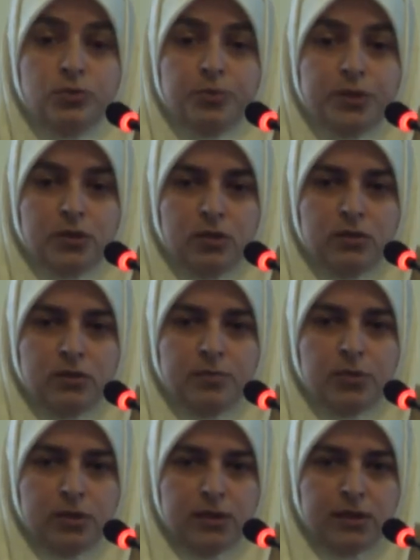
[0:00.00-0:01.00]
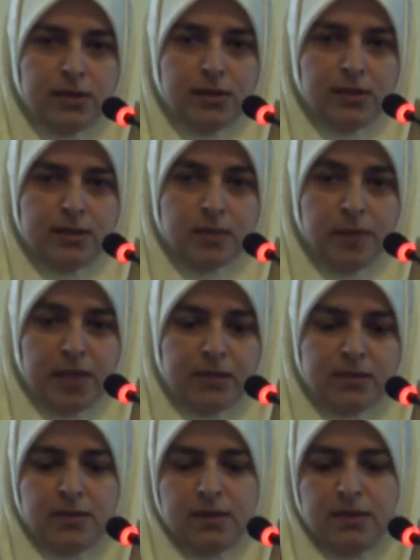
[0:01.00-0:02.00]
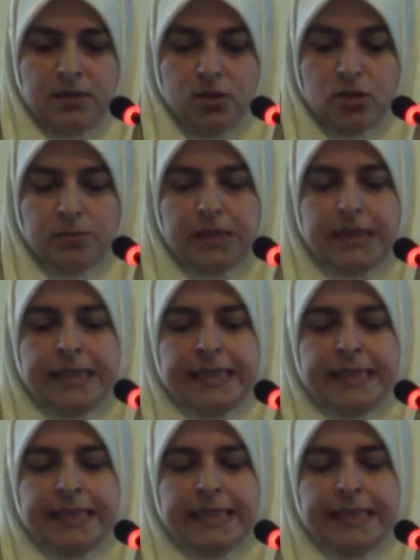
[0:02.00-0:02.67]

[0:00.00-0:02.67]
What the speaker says: groups on the political space in Egypt.